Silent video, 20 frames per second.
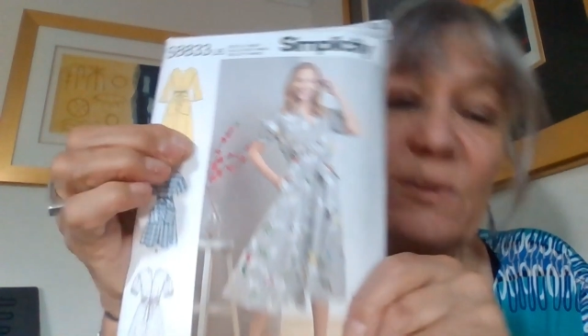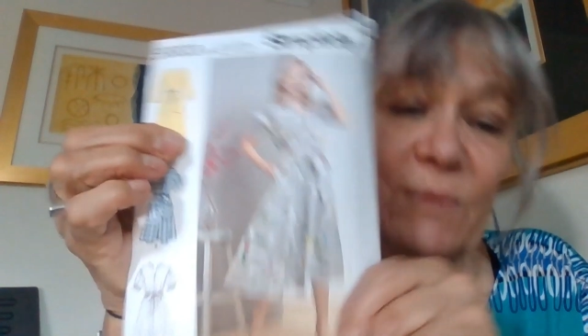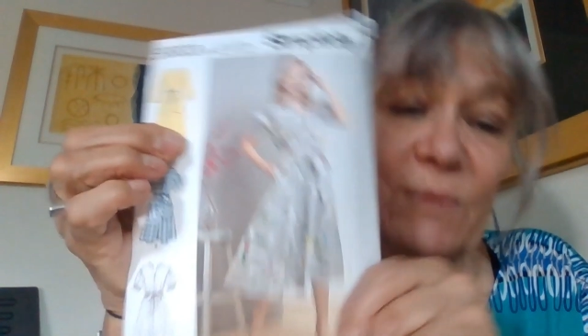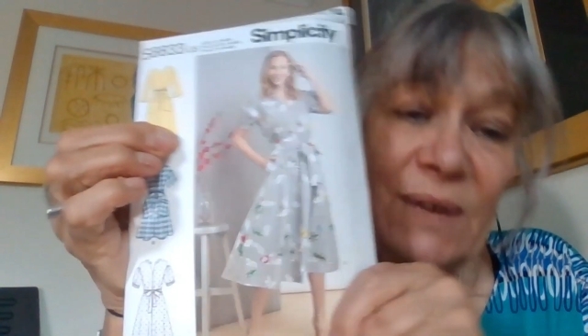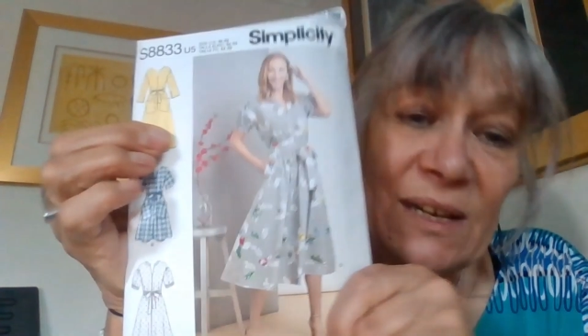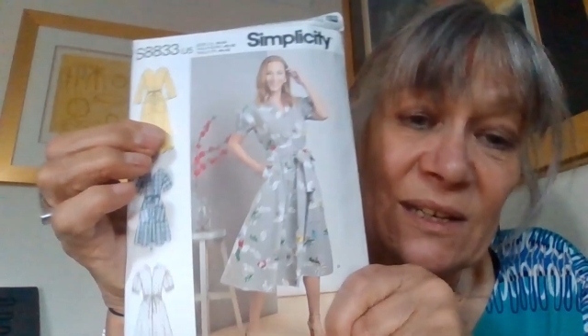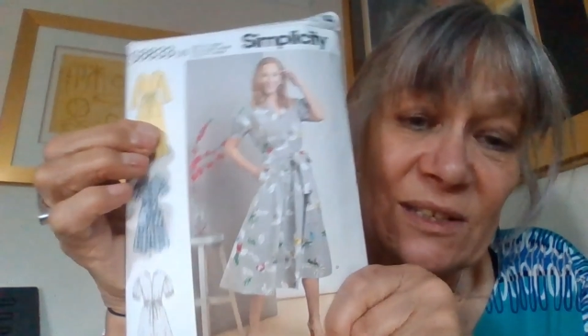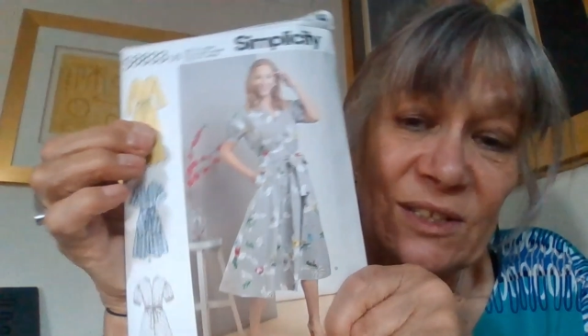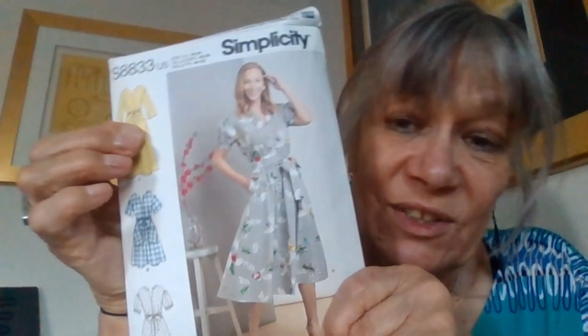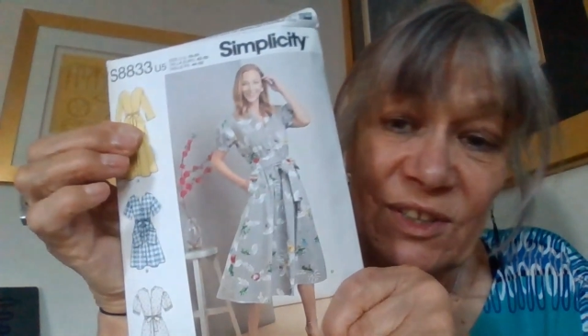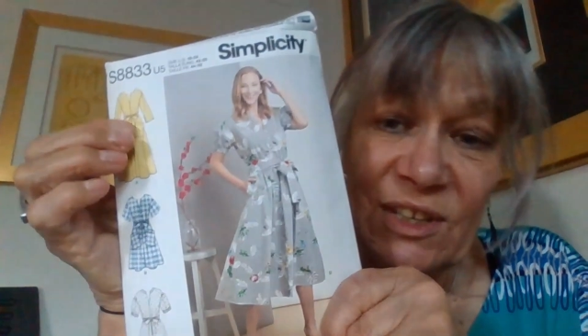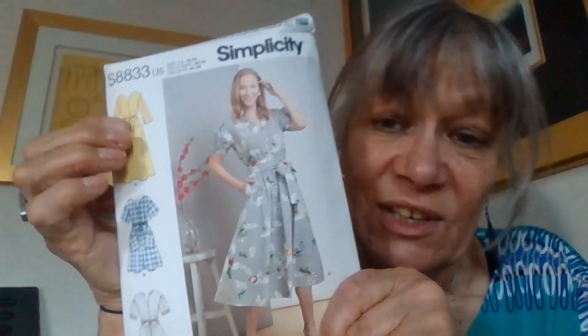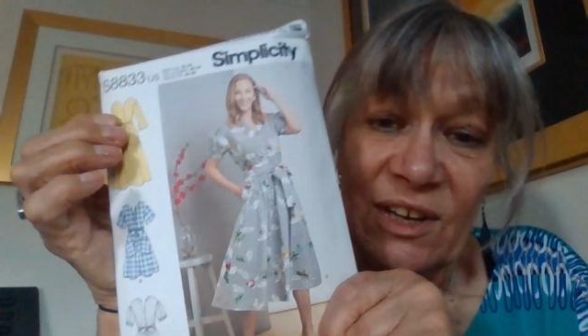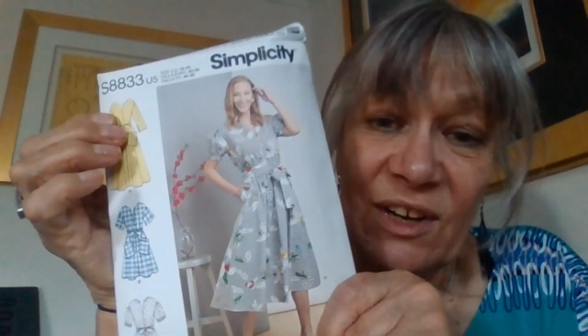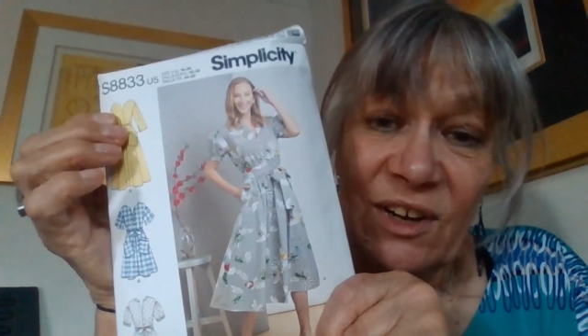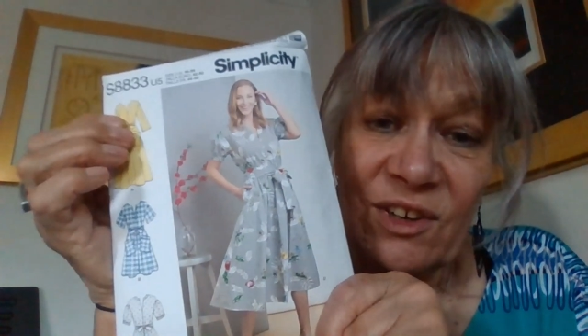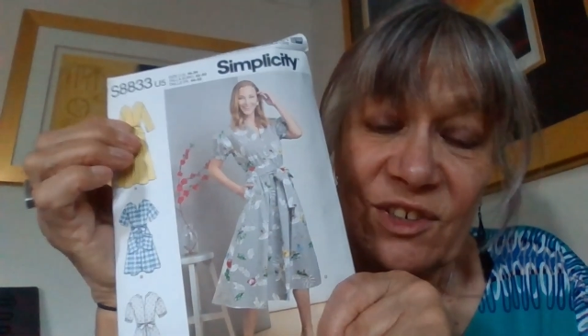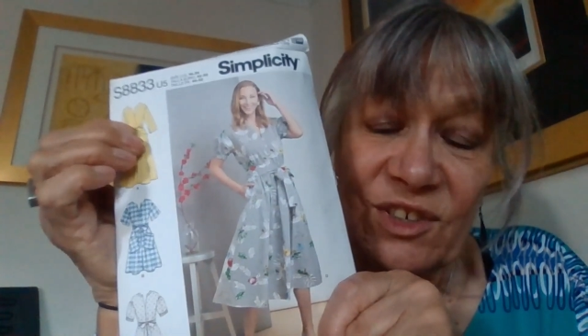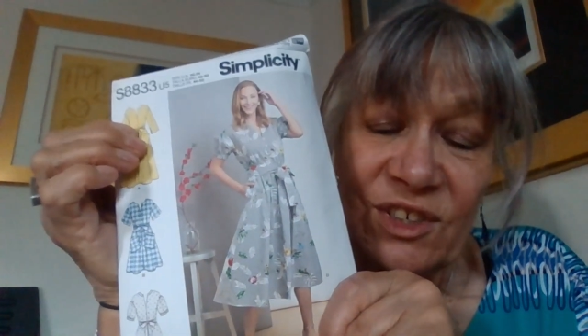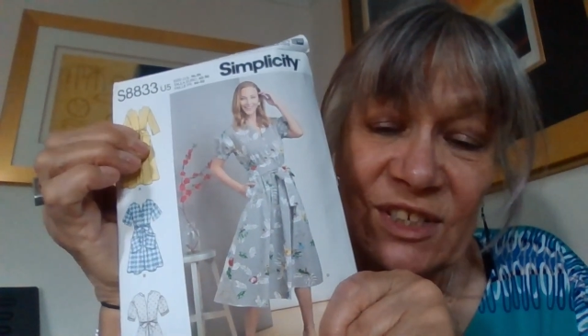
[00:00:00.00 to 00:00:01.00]
as well to the
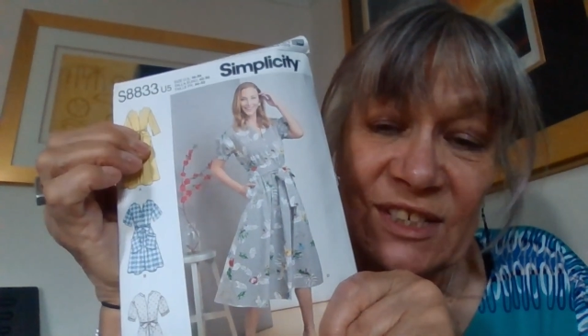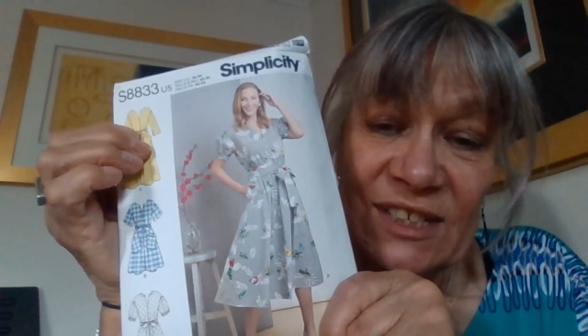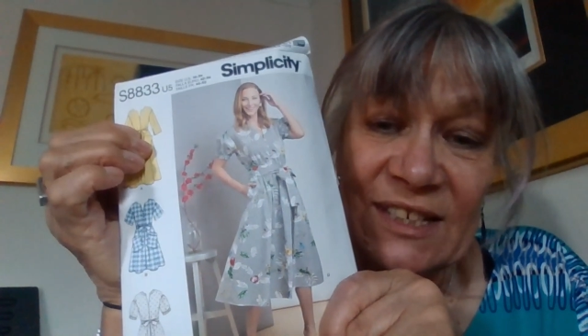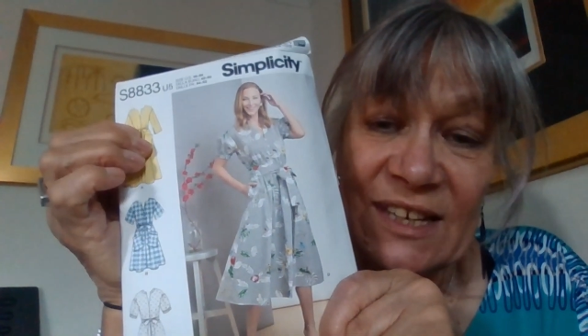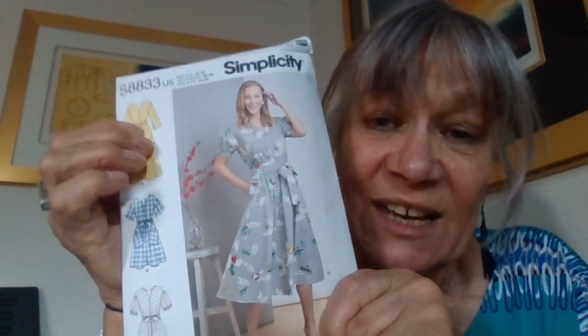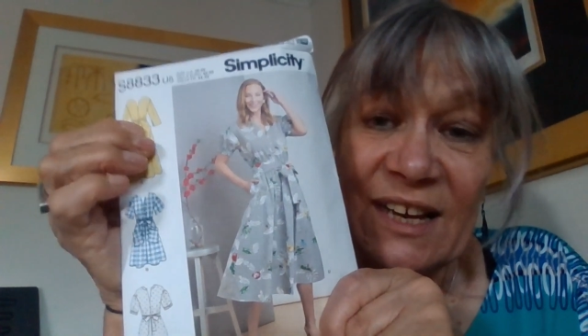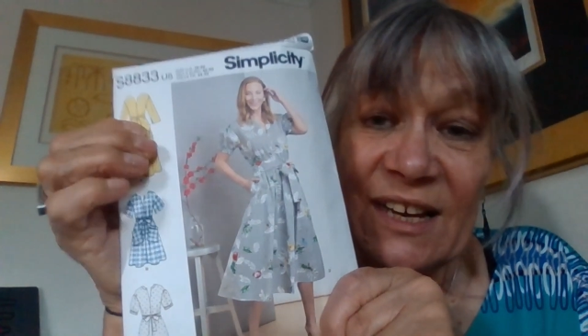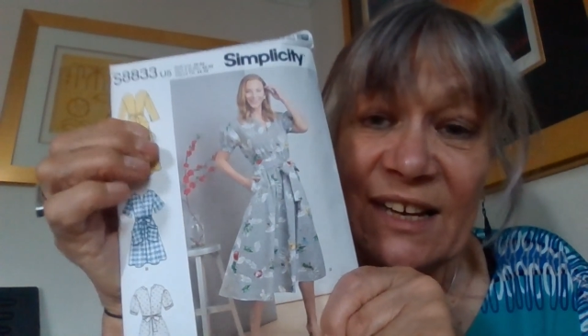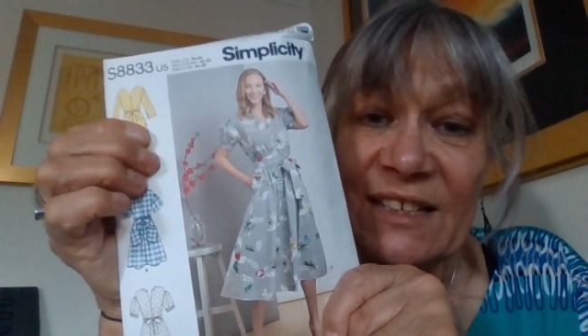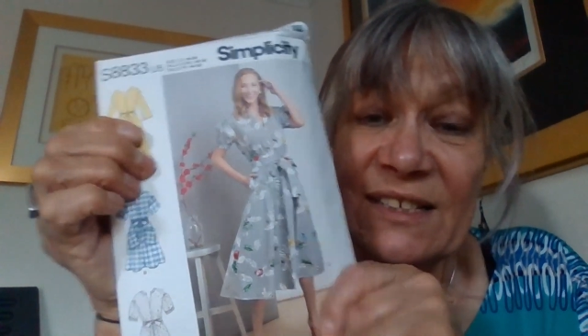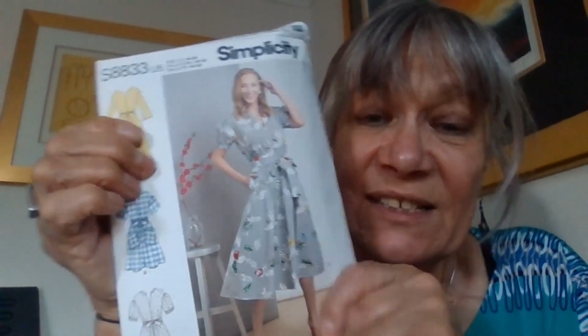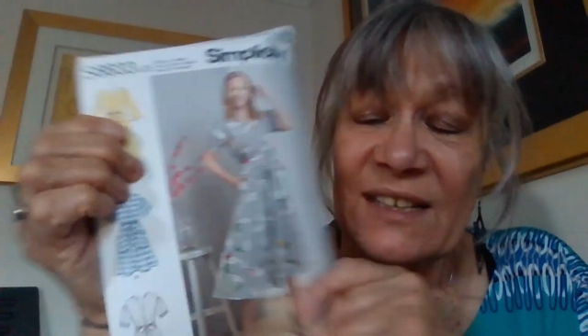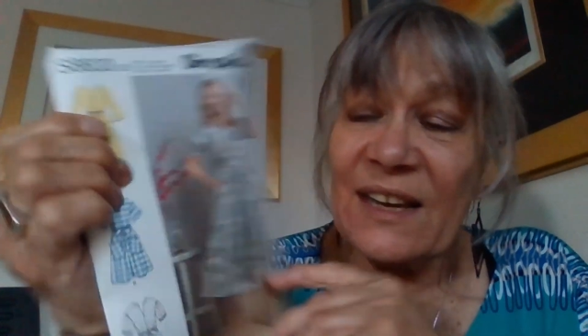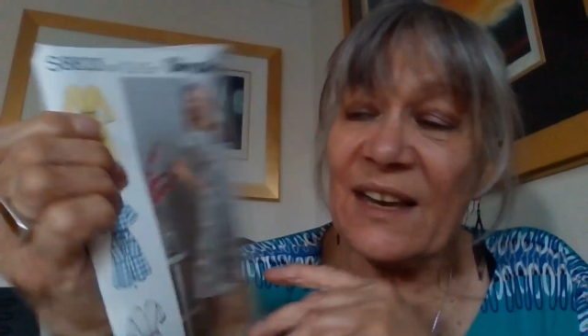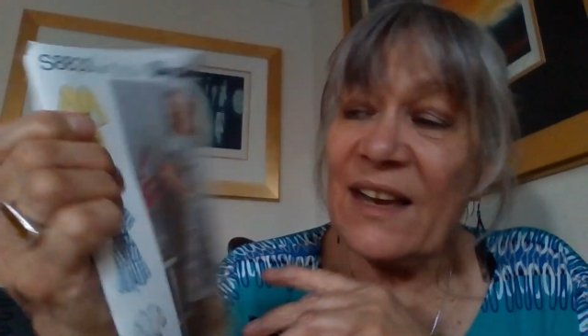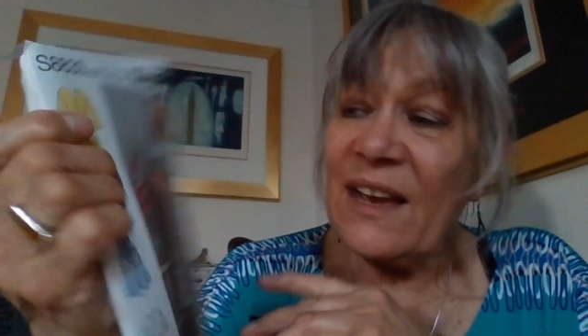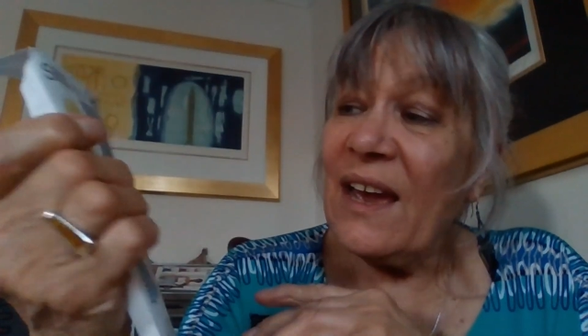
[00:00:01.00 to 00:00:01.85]
largest size,